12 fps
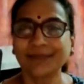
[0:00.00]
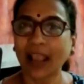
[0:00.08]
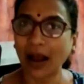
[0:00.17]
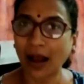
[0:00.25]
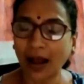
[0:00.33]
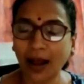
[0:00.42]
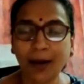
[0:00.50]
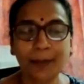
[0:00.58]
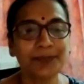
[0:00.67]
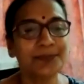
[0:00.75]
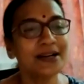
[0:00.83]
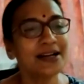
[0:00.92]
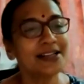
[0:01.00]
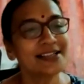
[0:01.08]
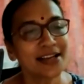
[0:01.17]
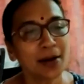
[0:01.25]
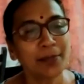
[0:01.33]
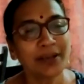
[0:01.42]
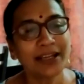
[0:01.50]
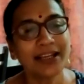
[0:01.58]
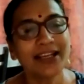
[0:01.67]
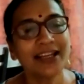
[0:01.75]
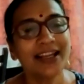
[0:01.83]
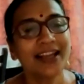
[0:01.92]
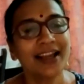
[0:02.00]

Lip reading: arm, tummy.